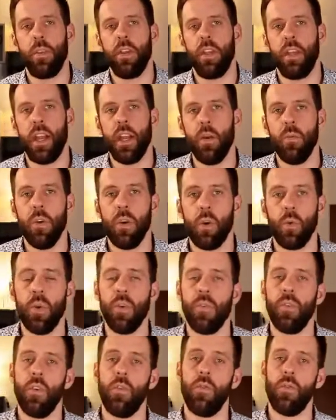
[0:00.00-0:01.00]
that I work
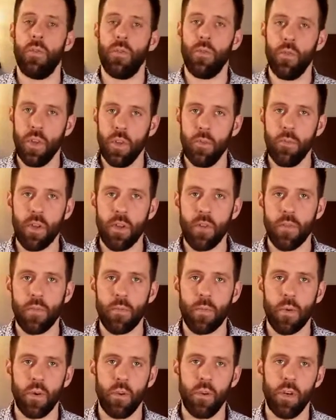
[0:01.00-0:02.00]
with a
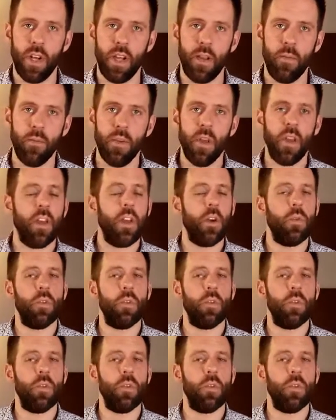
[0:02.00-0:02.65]
3-month program